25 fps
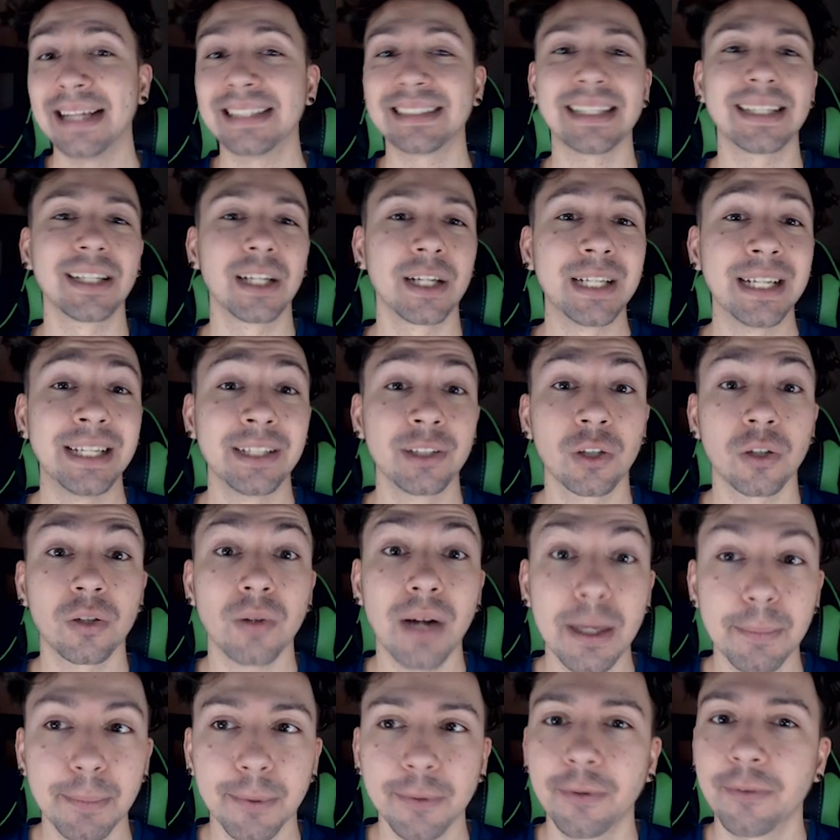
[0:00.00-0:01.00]
He's in
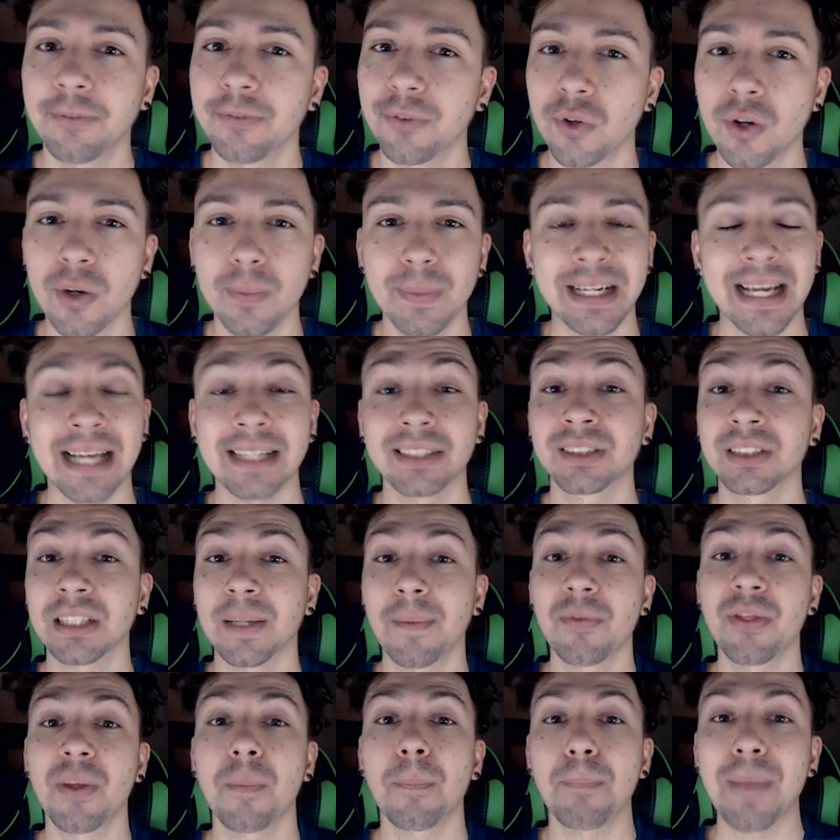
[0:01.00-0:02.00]
incredible form. He has
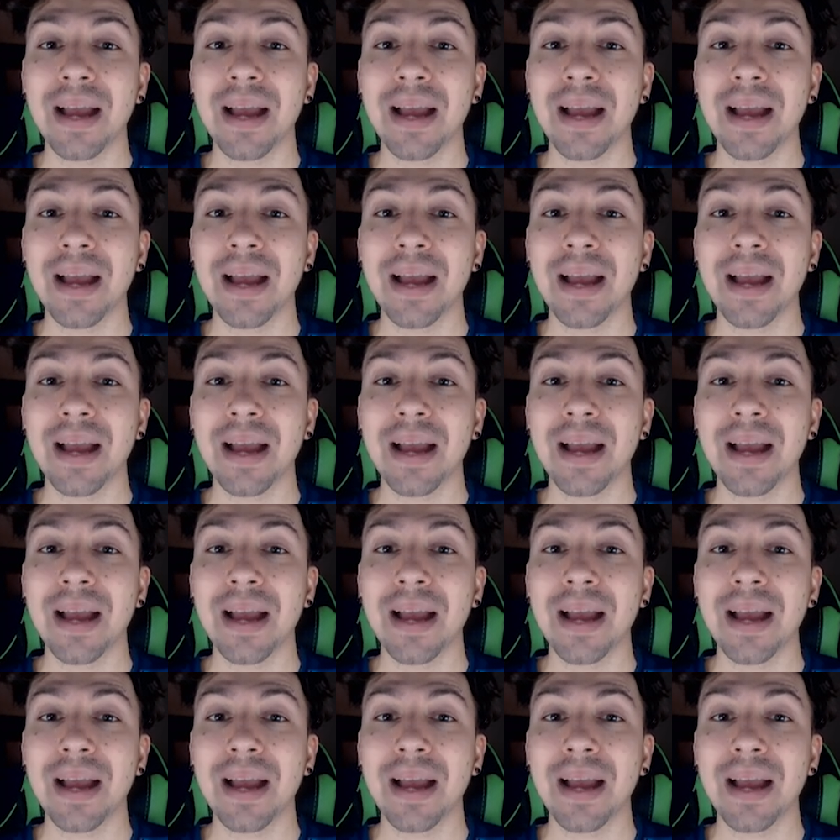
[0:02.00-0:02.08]
some of